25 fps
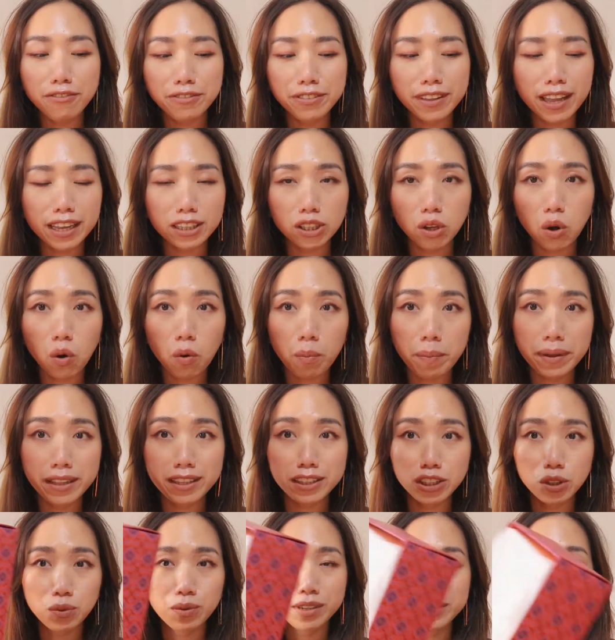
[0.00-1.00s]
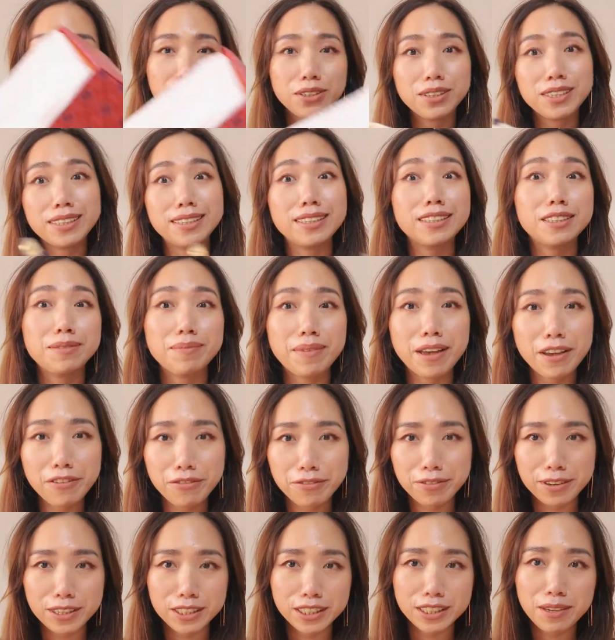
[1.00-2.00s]
not opened this one, so this is my
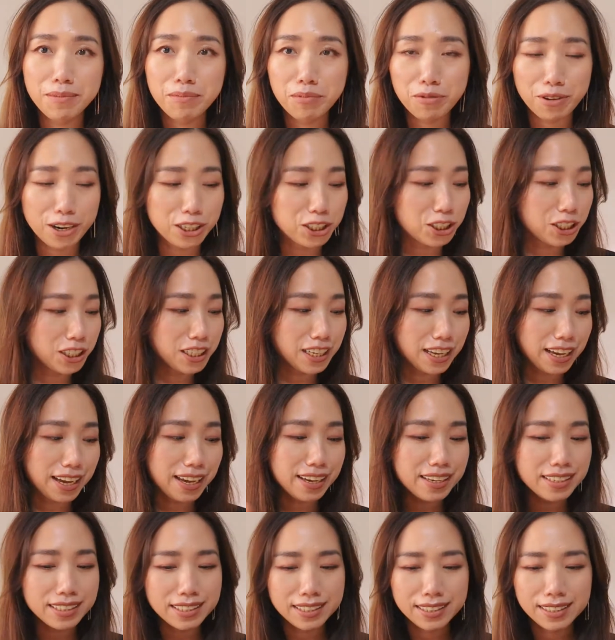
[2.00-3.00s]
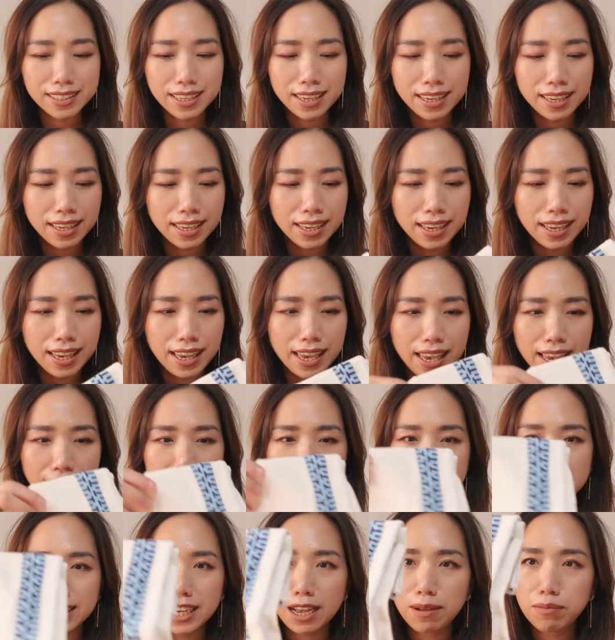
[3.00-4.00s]
first impression, guys. And
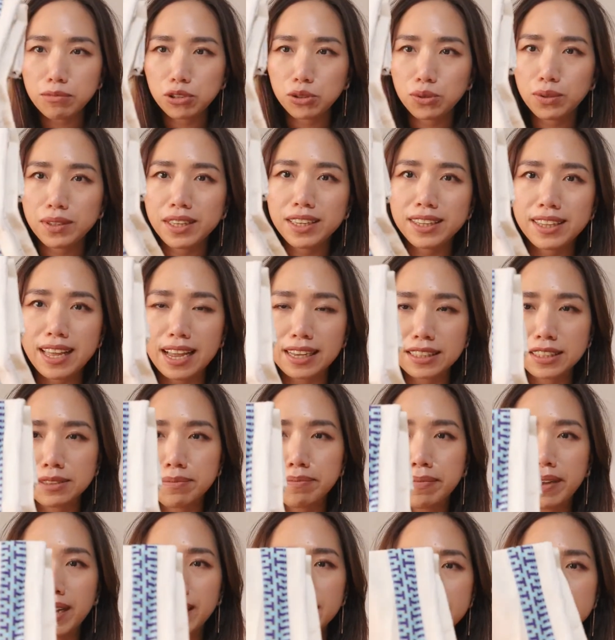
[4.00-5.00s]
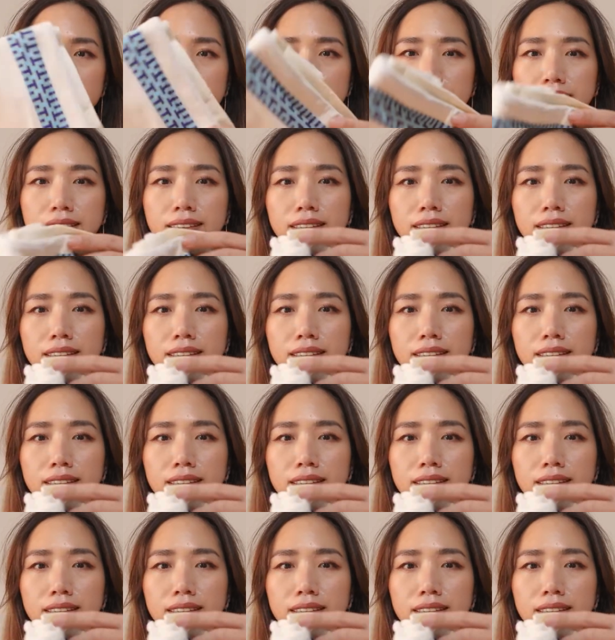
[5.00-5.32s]
it comes with a dust bag.